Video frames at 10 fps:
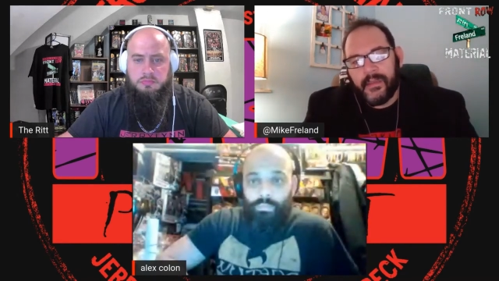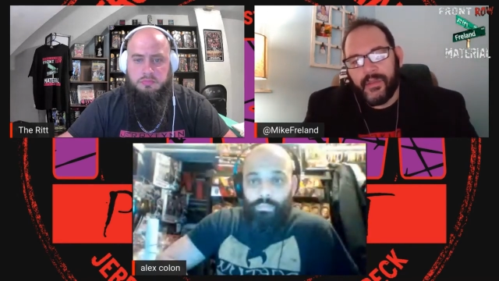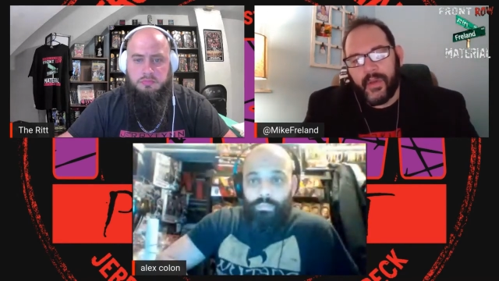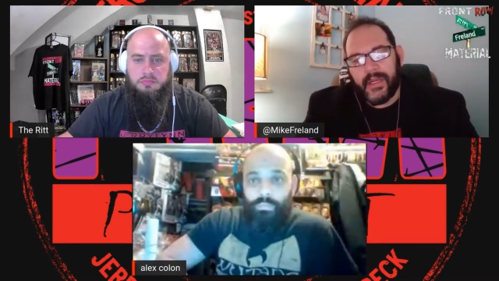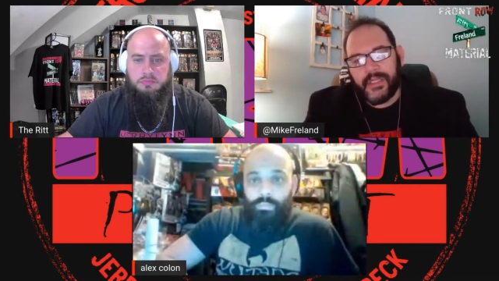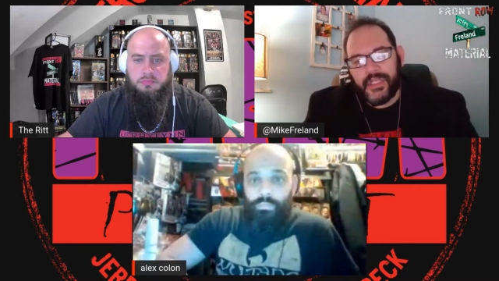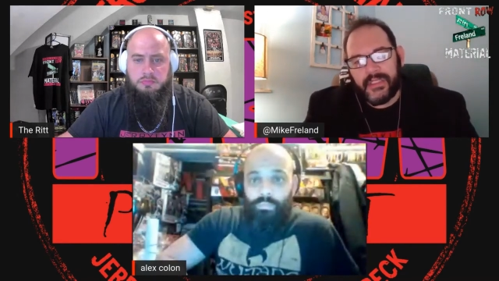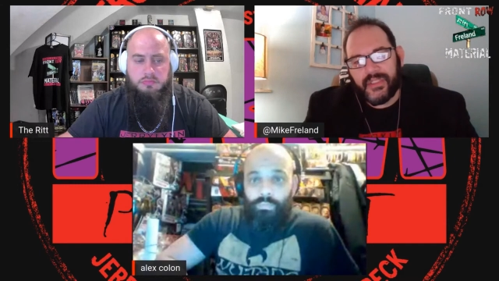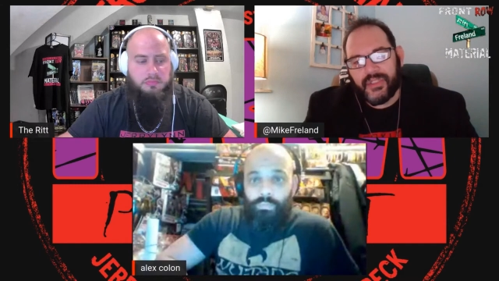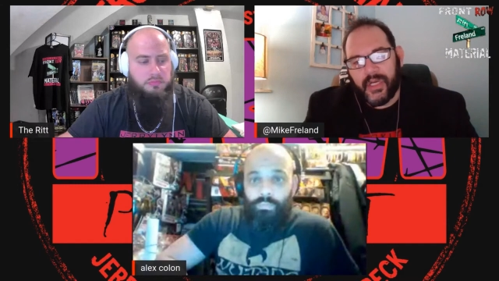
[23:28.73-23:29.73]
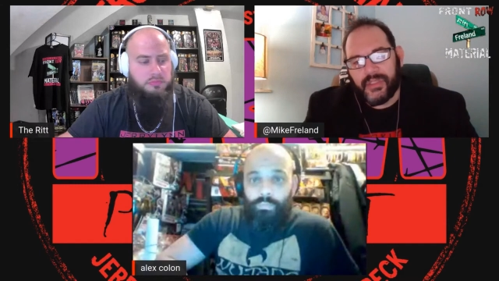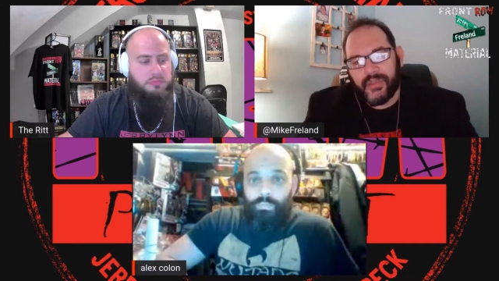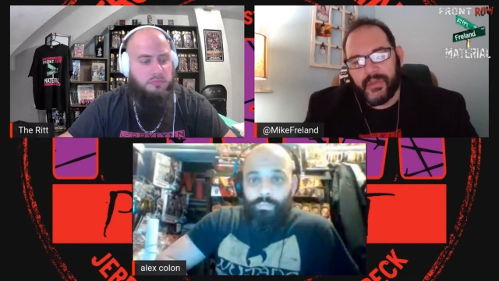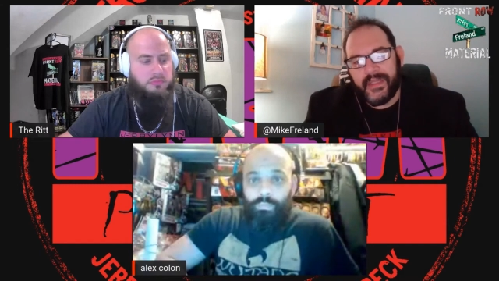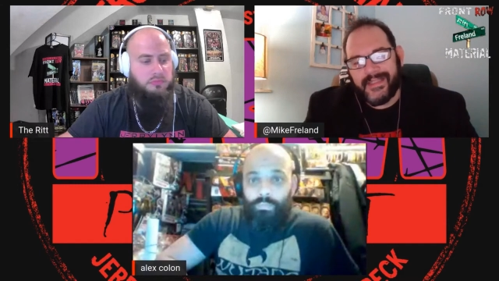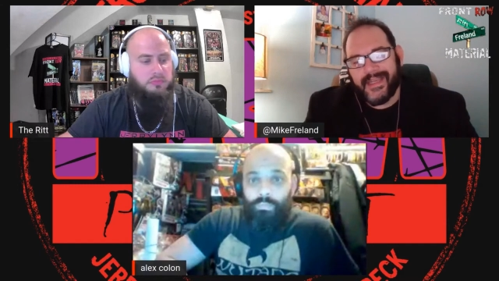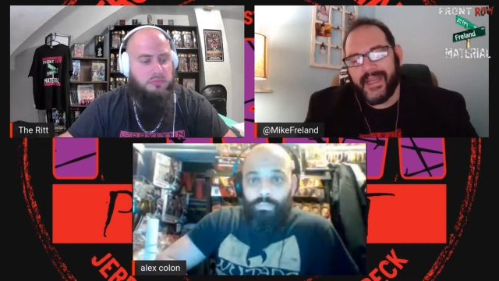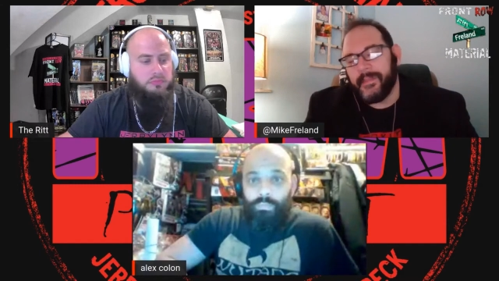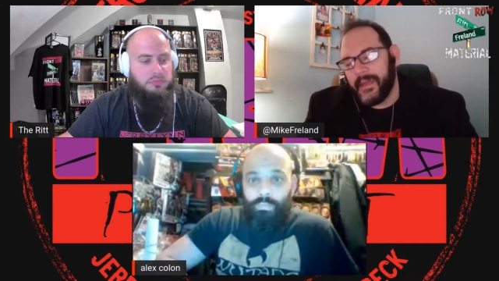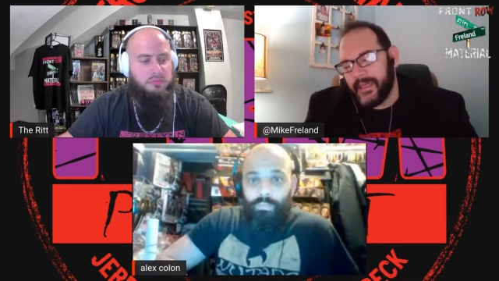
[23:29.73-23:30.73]
Speaker 1: you got a chance to talk to and they said,
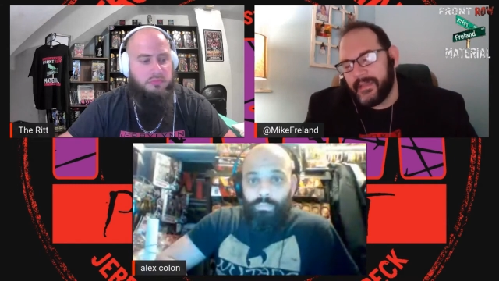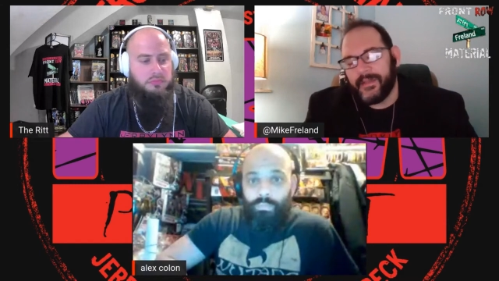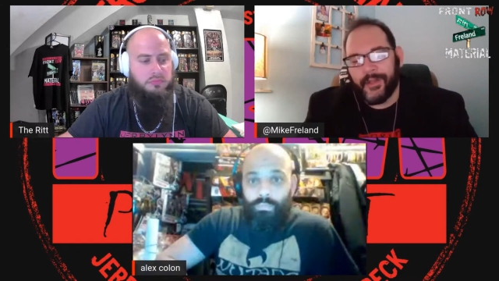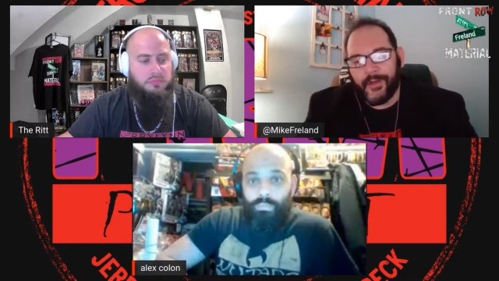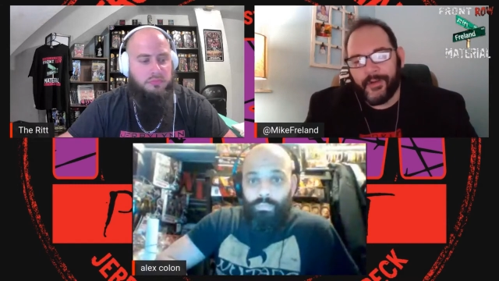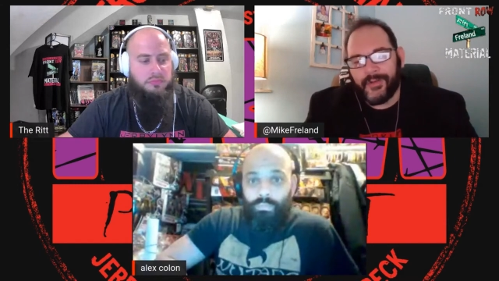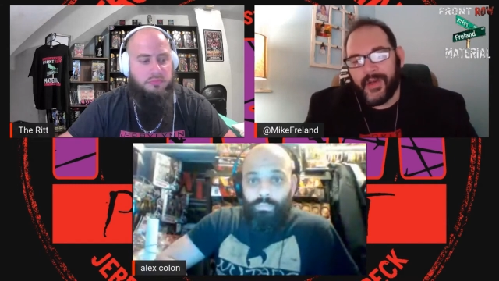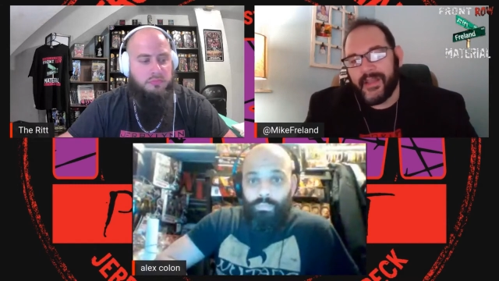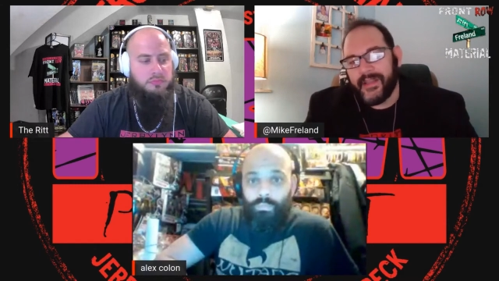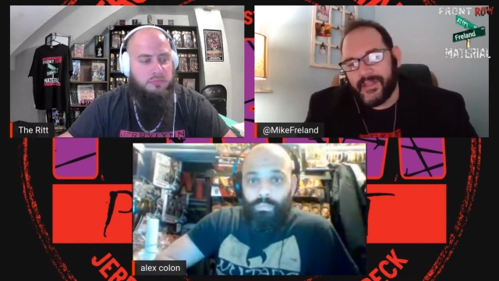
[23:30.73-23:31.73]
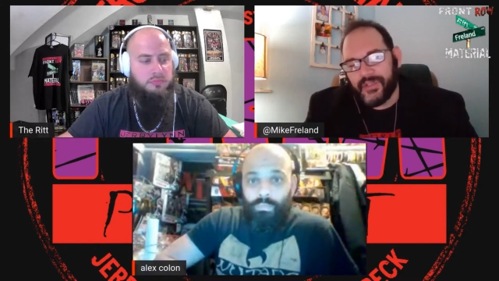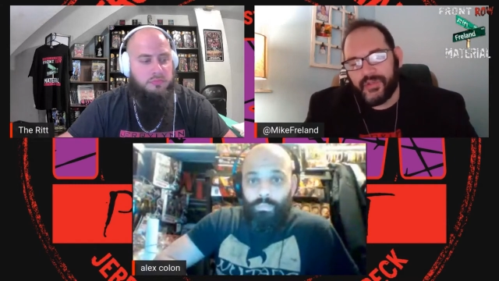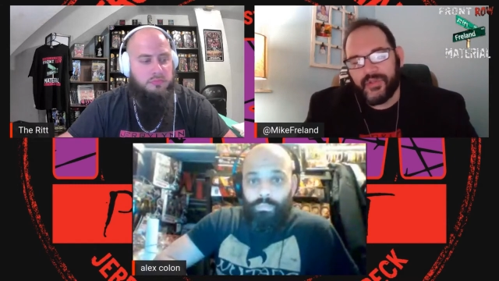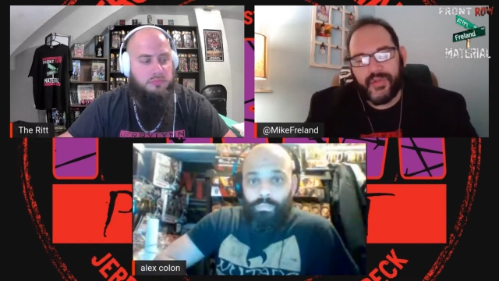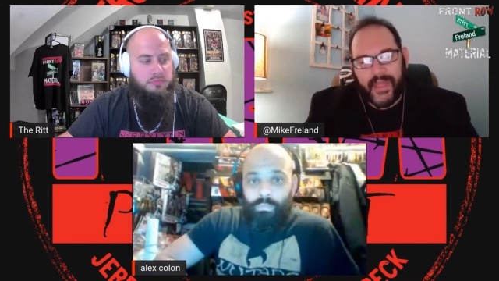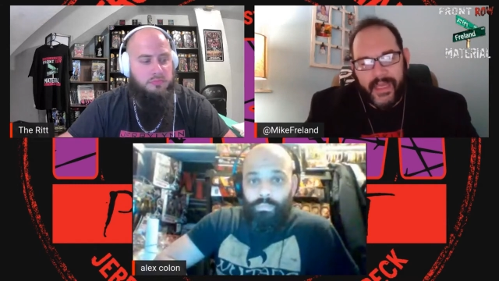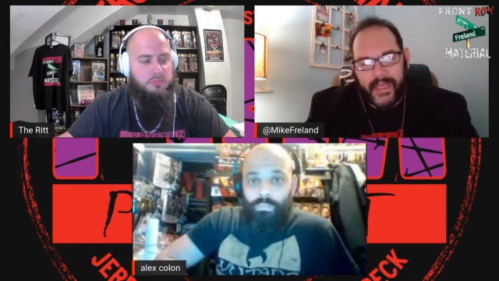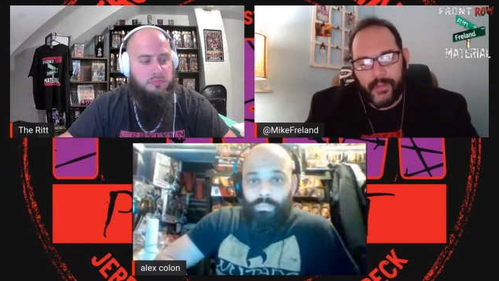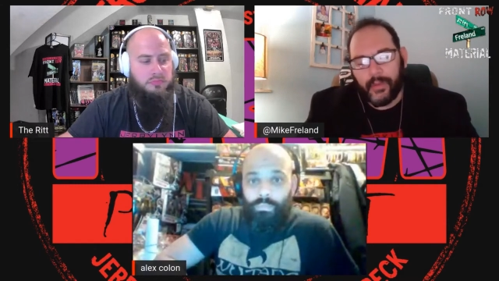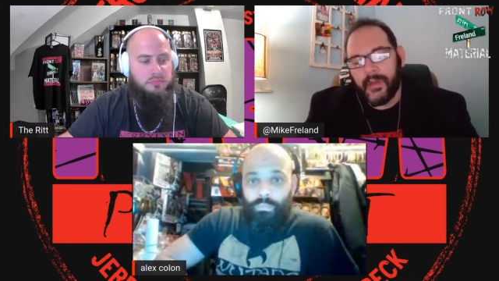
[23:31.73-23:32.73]
hey, man, you know, try this or do
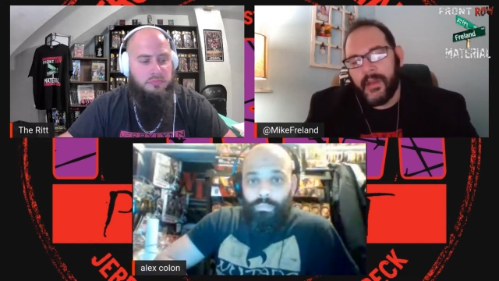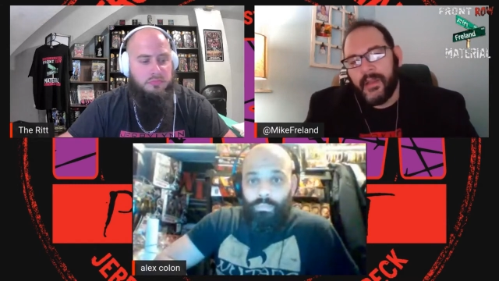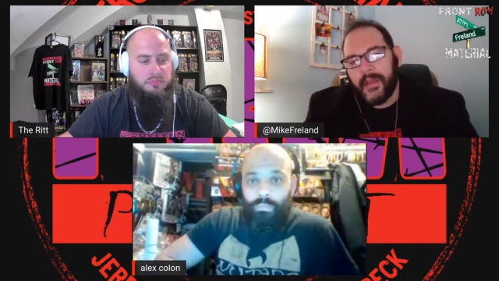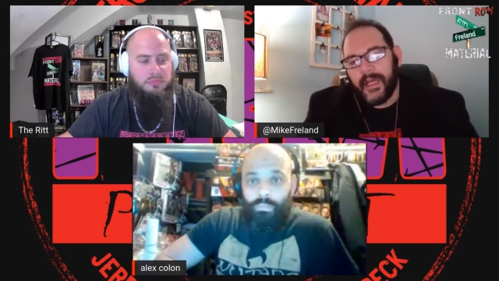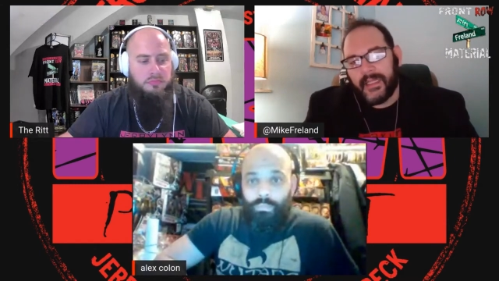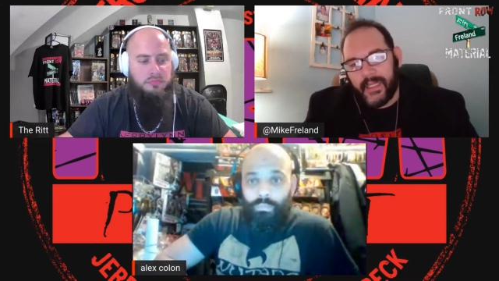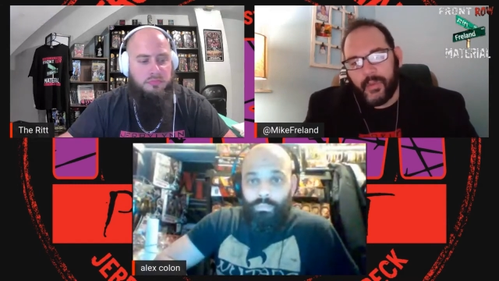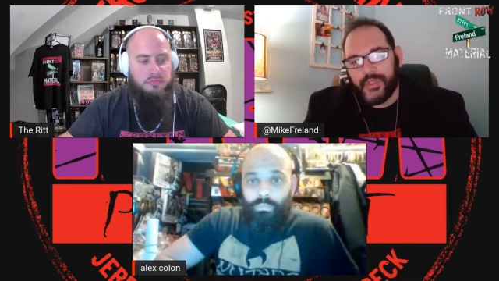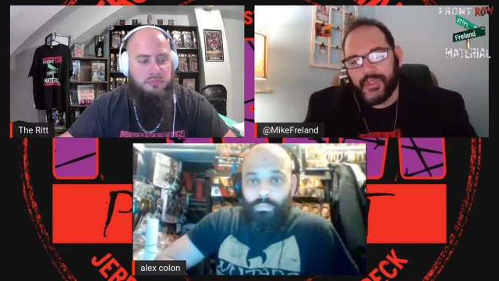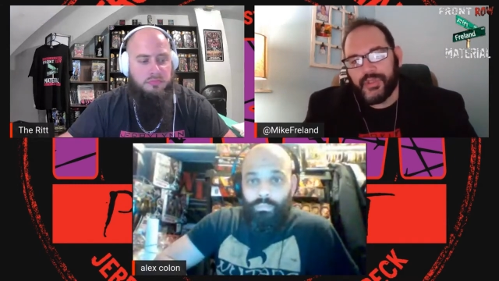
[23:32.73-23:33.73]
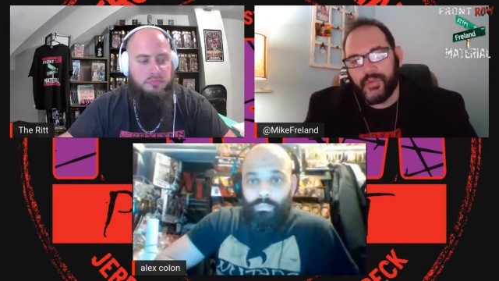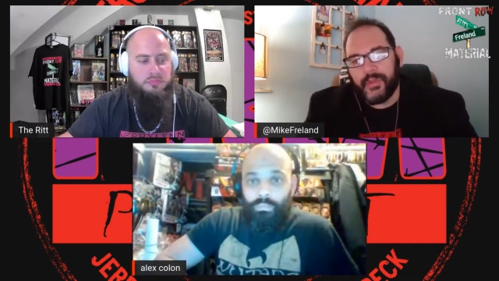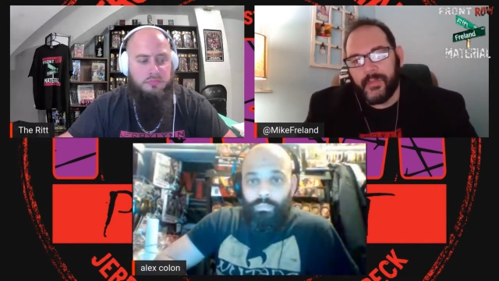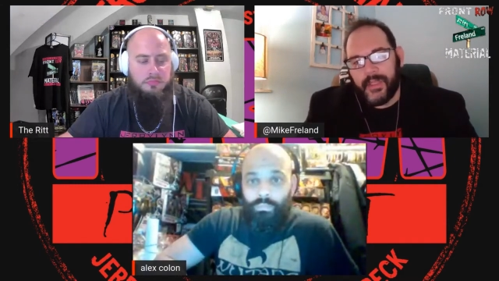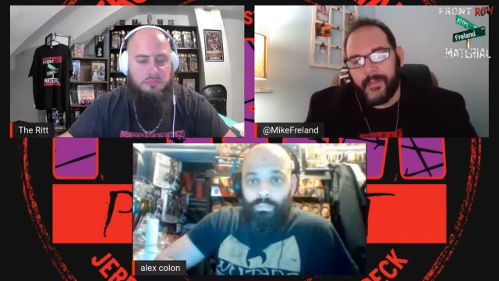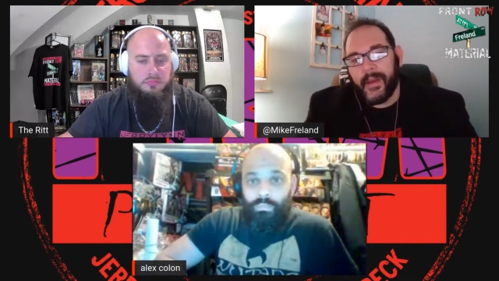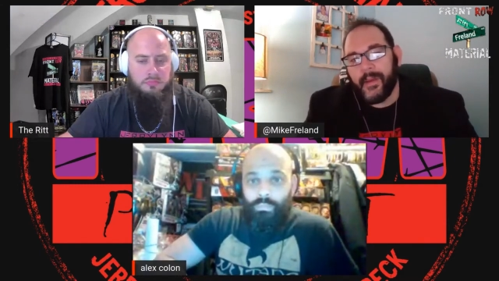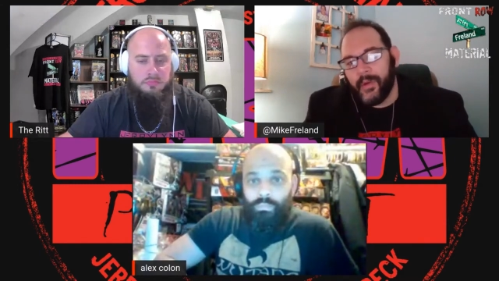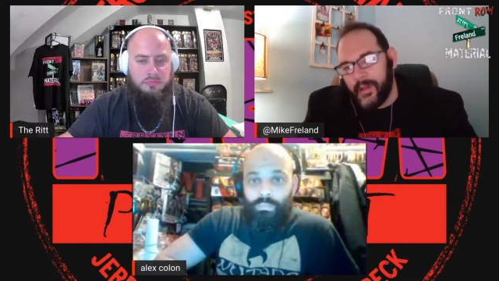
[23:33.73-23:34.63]
that, or I like what you're doing, but you might